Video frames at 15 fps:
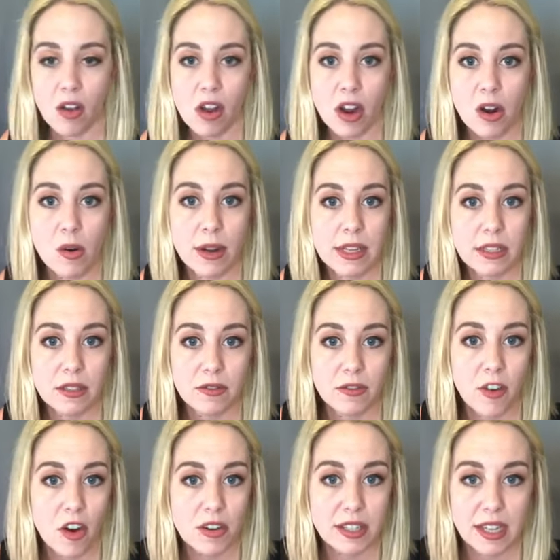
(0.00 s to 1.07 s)
I'll go as
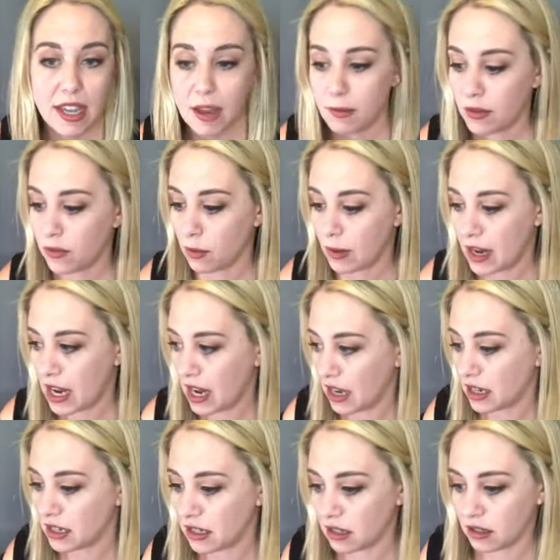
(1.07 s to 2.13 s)
far as I can before my
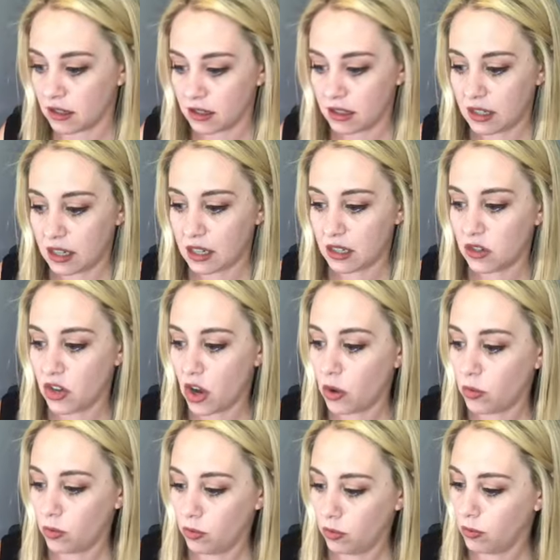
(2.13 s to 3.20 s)
hand says
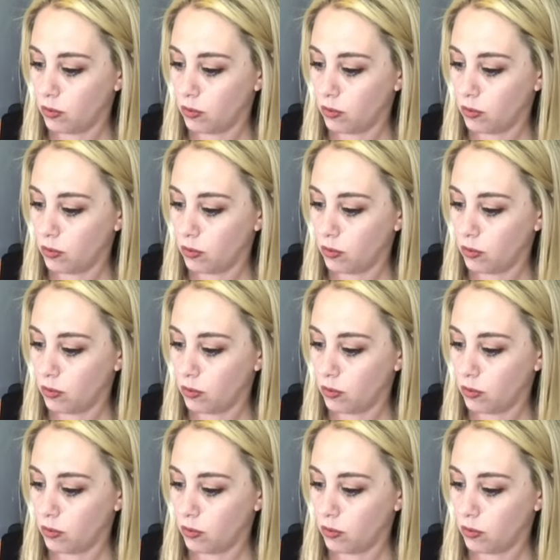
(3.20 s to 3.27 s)
no,